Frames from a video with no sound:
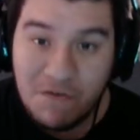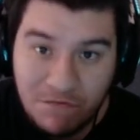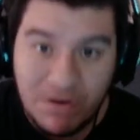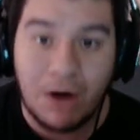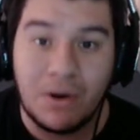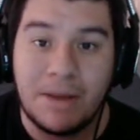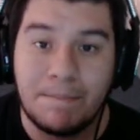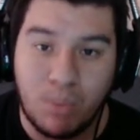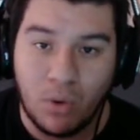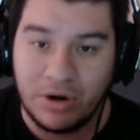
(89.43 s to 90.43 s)
very
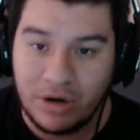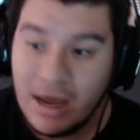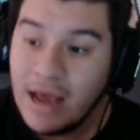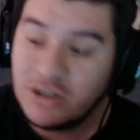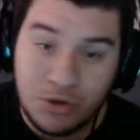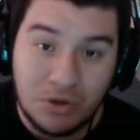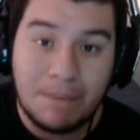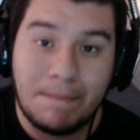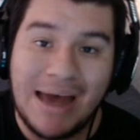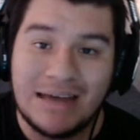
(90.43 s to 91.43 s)
important so you
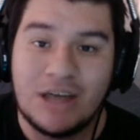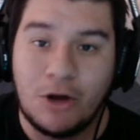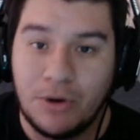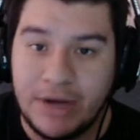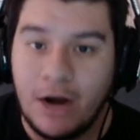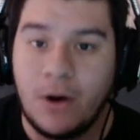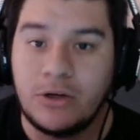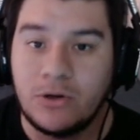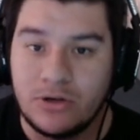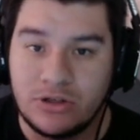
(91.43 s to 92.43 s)
can max out your
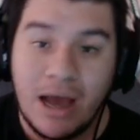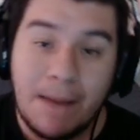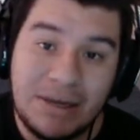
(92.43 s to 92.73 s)
characters,